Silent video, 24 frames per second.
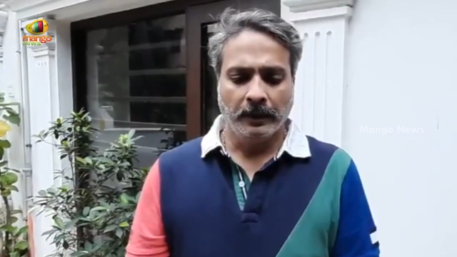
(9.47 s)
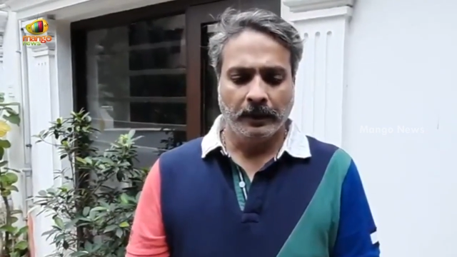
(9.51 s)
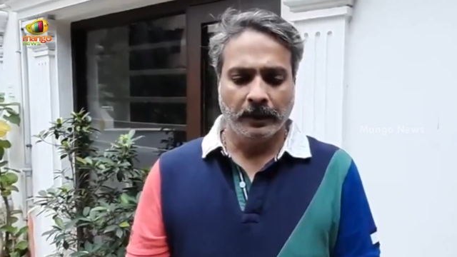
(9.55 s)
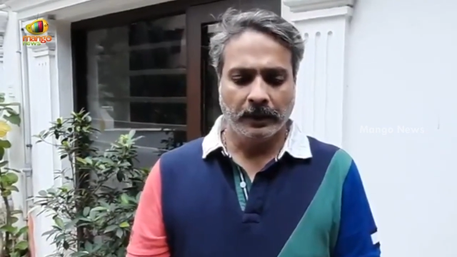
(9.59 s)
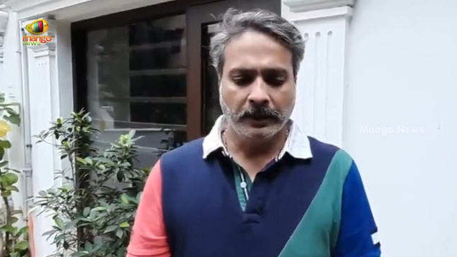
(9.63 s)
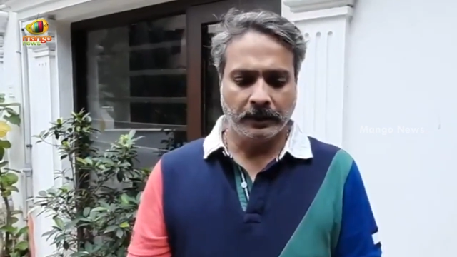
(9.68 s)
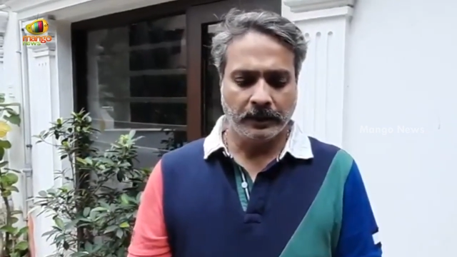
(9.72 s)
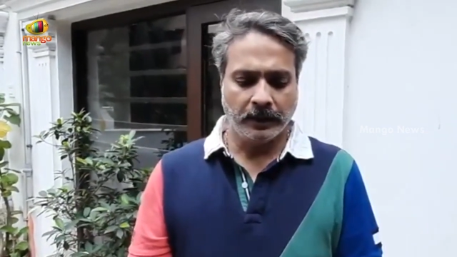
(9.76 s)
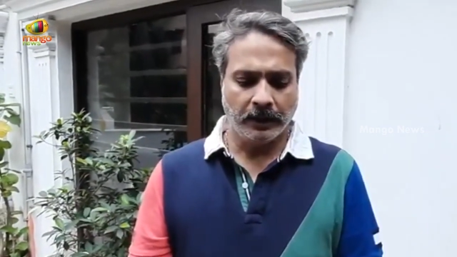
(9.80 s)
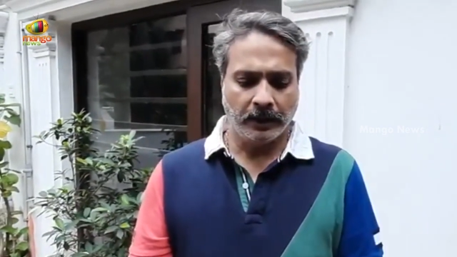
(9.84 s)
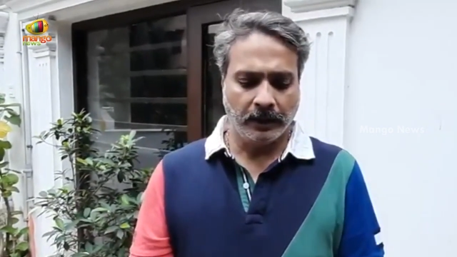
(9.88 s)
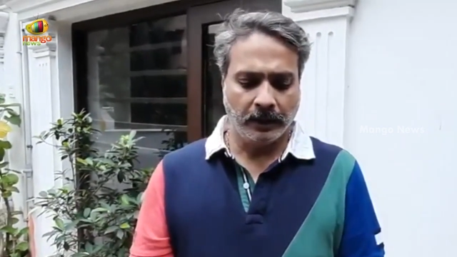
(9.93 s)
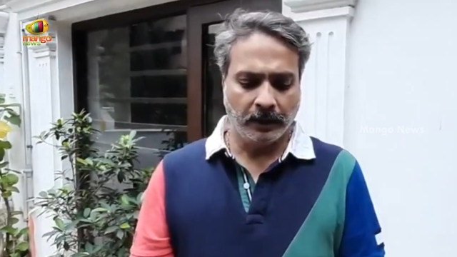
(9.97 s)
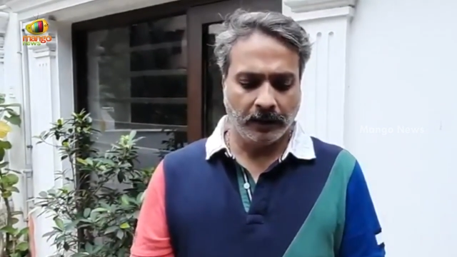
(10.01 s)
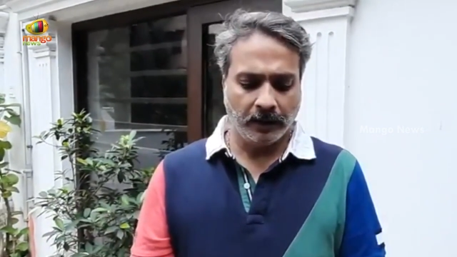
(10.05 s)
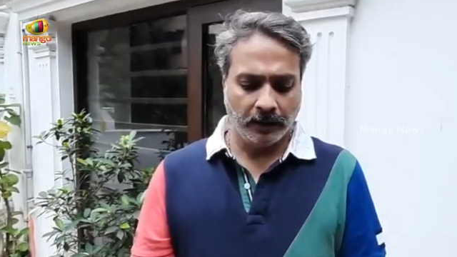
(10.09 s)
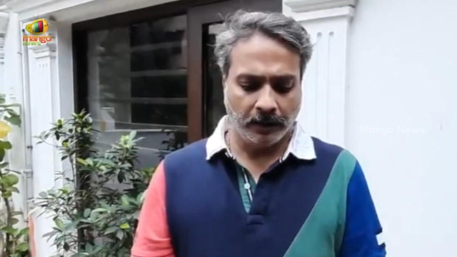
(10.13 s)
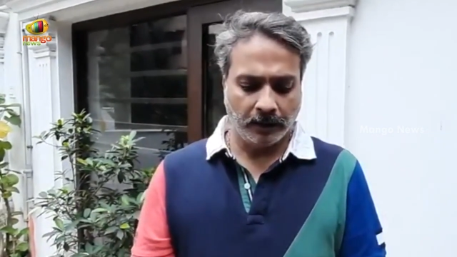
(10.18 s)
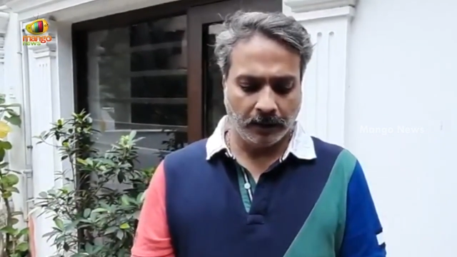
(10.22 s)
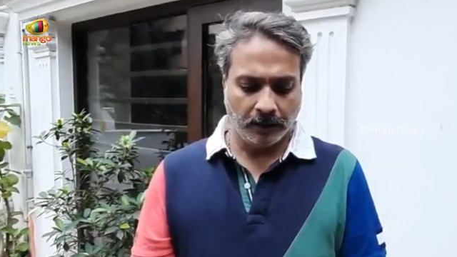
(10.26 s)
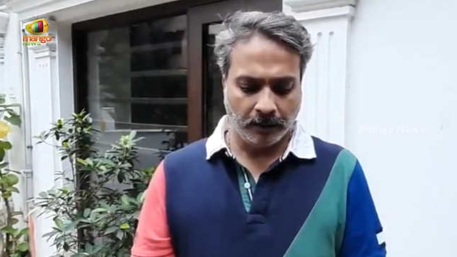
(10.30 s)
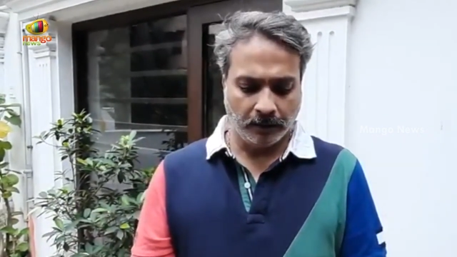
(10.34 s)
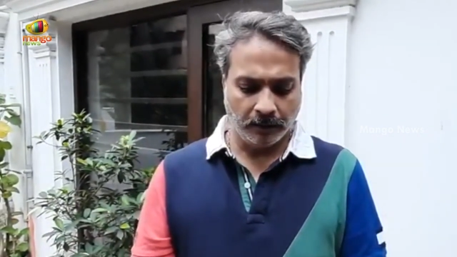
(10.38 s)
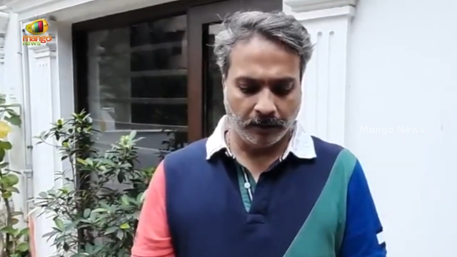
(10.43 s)

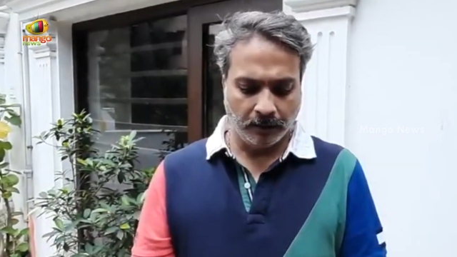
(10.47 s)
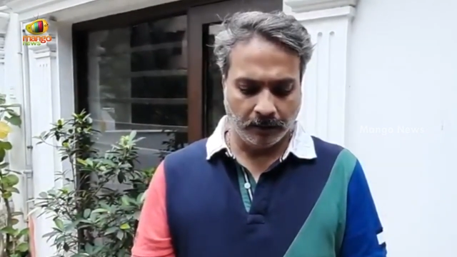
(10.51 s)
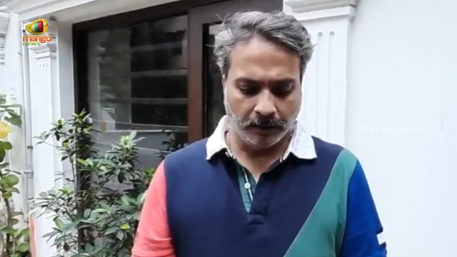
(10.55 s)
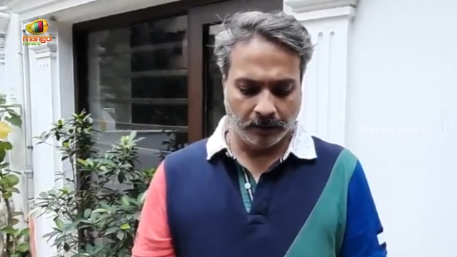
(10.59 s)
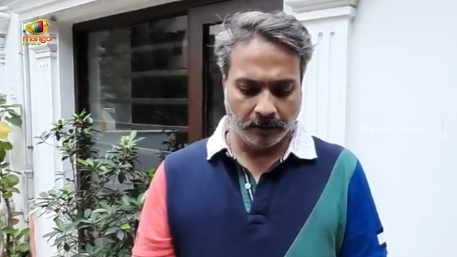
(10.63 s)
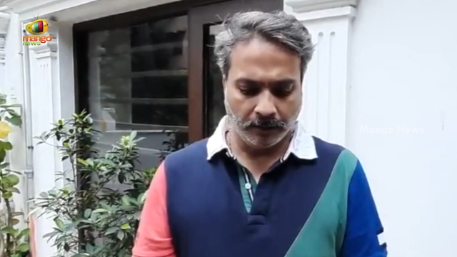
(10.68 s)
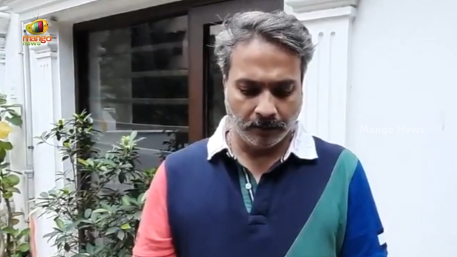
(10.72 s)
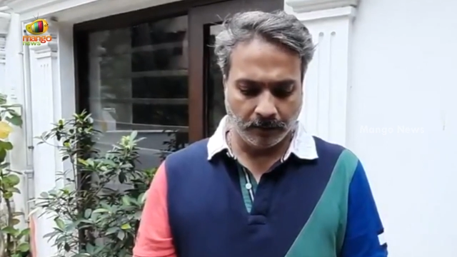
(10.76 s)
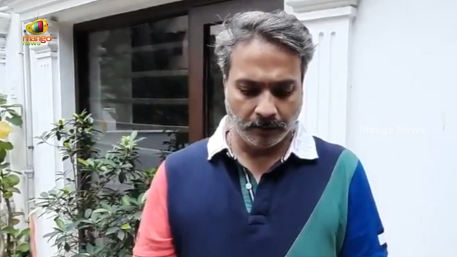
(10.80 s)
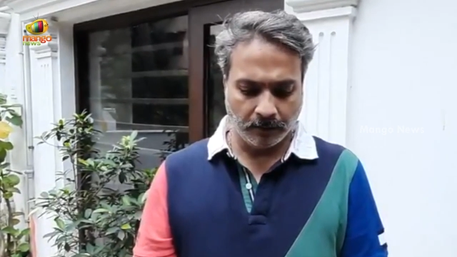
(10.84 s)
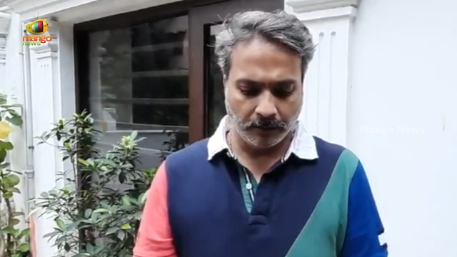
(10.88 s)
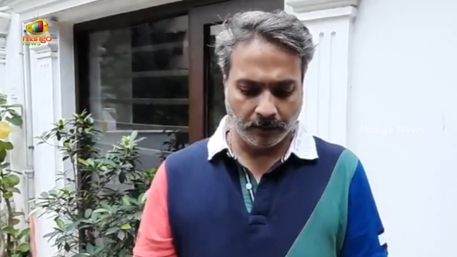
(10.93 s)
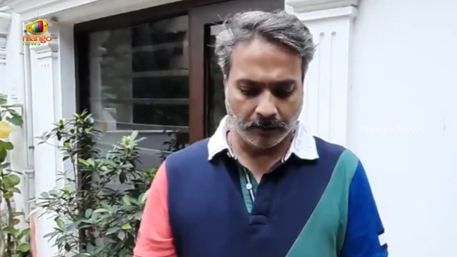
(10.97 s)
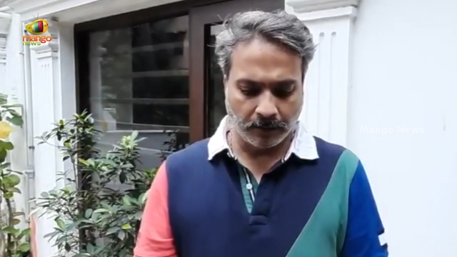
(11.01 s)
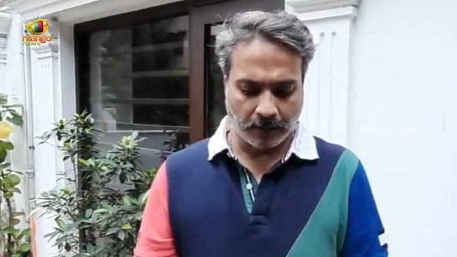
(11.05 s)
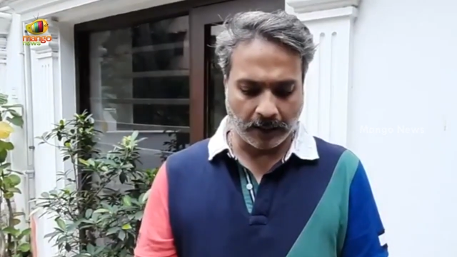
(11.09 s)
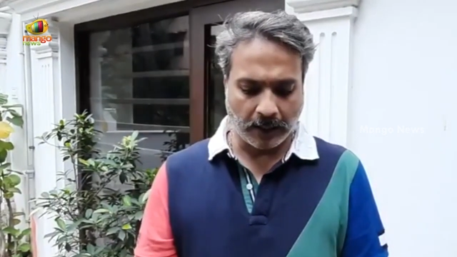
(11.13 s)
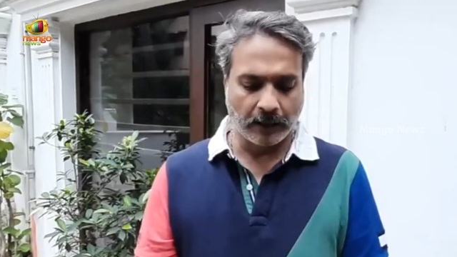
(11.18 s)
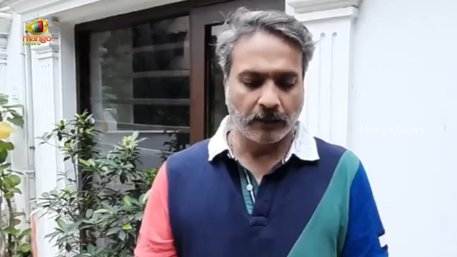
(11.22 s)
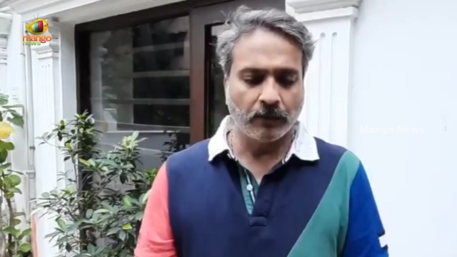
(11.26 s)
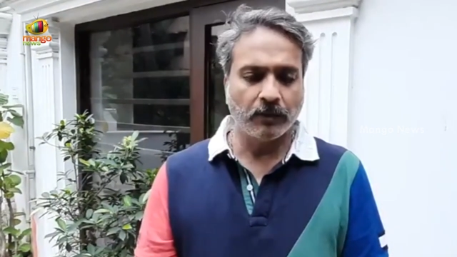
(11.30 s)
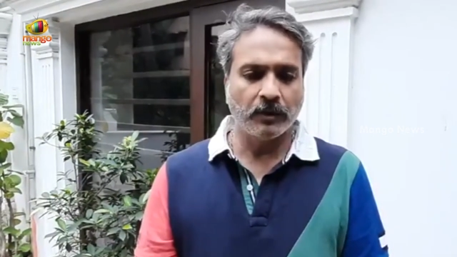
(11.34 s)
Yesterday, dad